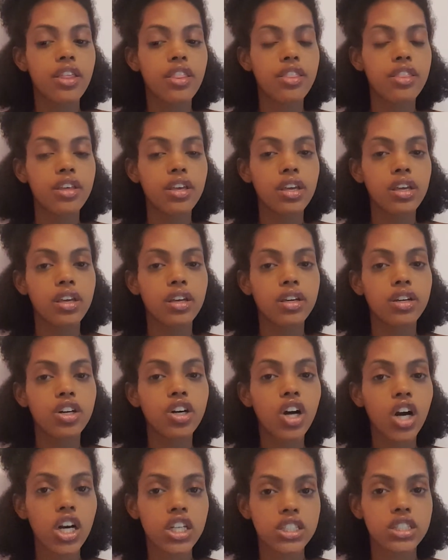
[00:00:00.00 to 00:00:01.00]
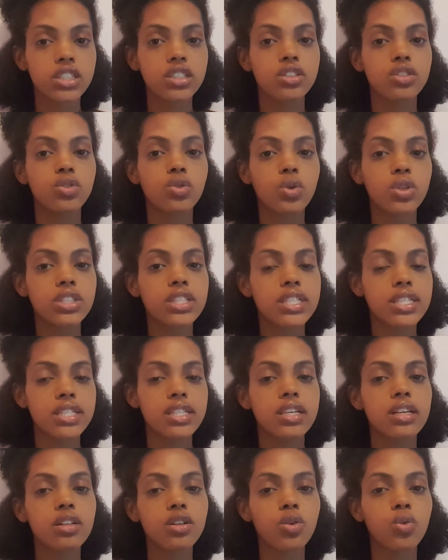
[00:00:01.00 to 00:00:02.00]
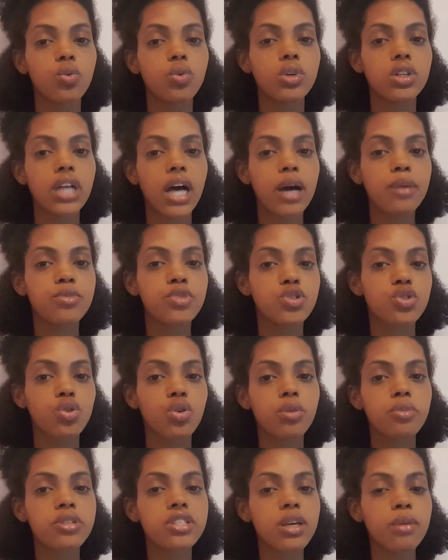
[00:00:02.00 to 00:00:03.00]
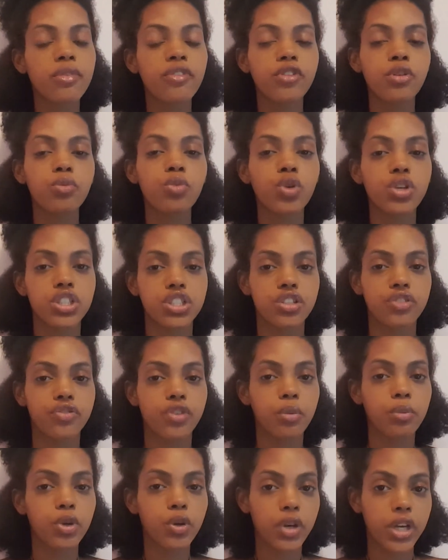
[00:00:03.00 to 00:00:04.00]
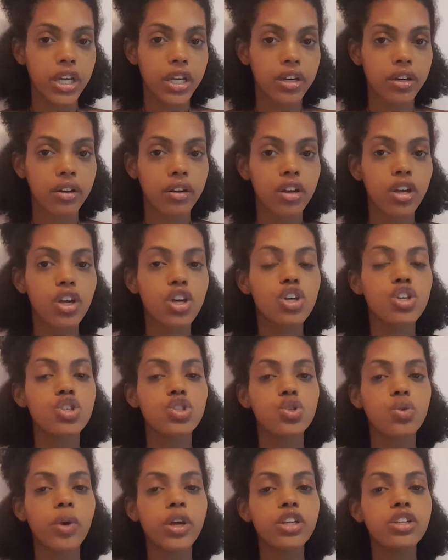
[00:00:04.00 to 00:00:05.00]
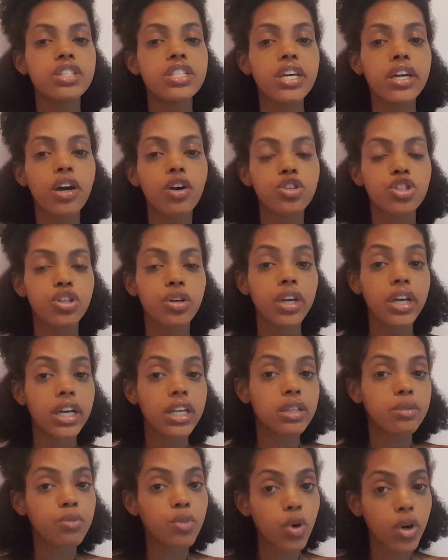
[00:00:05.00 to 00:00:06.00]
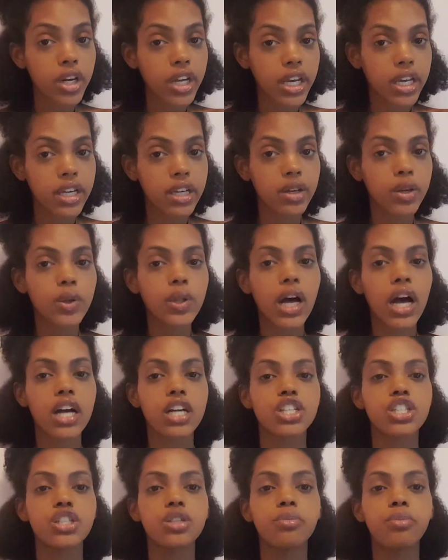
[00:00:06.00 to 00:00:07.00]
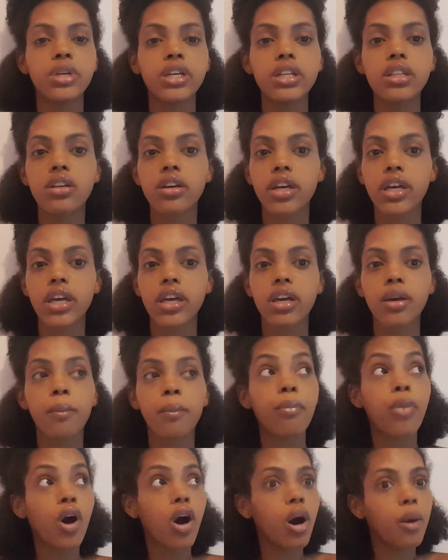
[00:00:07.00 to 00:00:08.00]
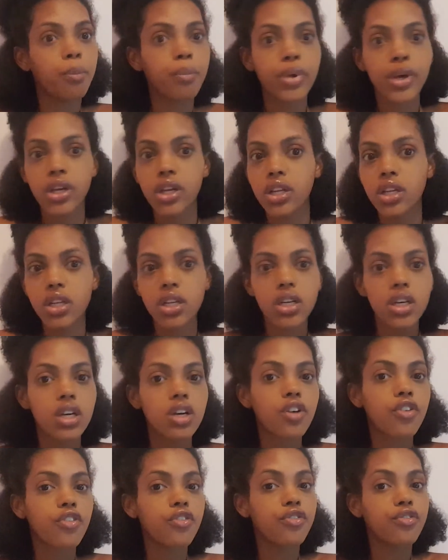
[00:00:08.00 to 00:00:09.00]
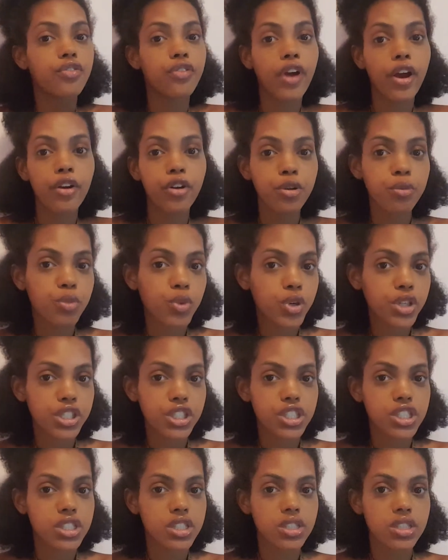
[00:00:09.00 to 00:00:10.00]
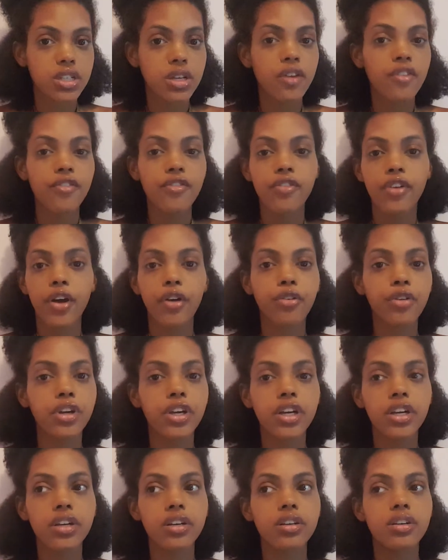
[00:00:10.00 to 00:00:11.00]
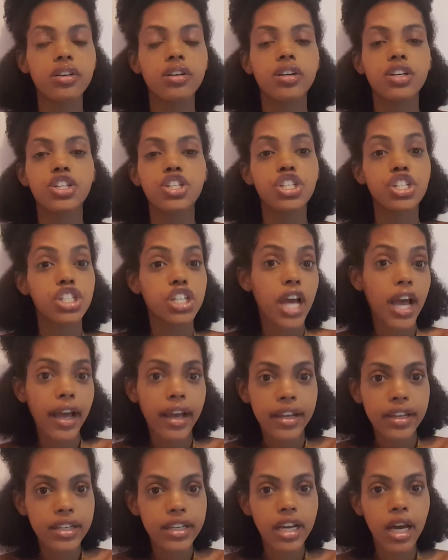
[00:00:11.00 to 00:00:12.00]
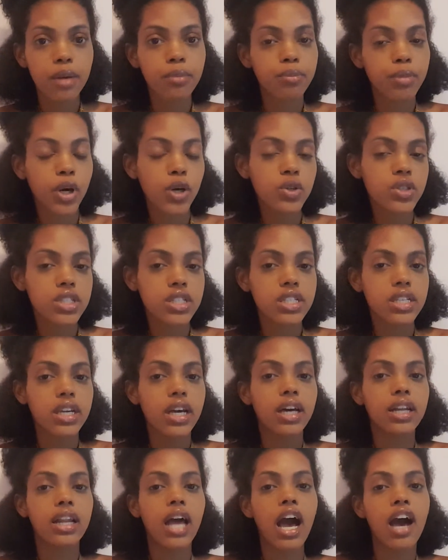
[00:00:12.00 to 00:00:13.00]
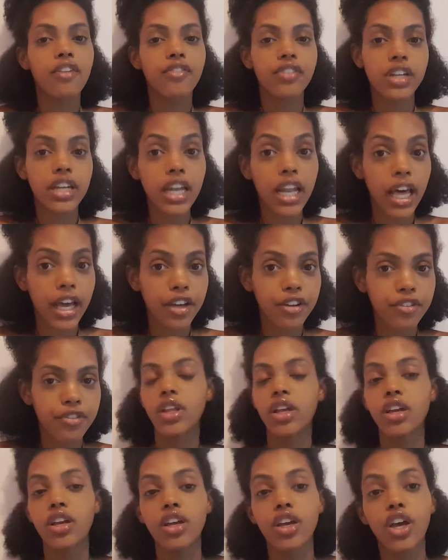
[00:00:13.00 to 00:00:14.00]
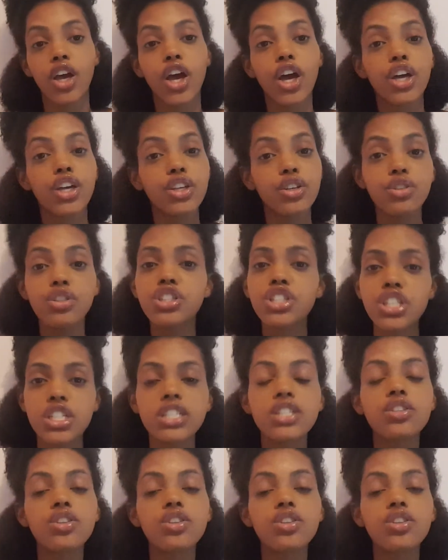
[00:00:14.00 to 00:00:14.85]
the cotton or the silk will absorb some of the moisture from your hair. So when you take out your hair in the morning, it'll actually be looking popping, very moist, very shiny and bouncy and having life. You'll just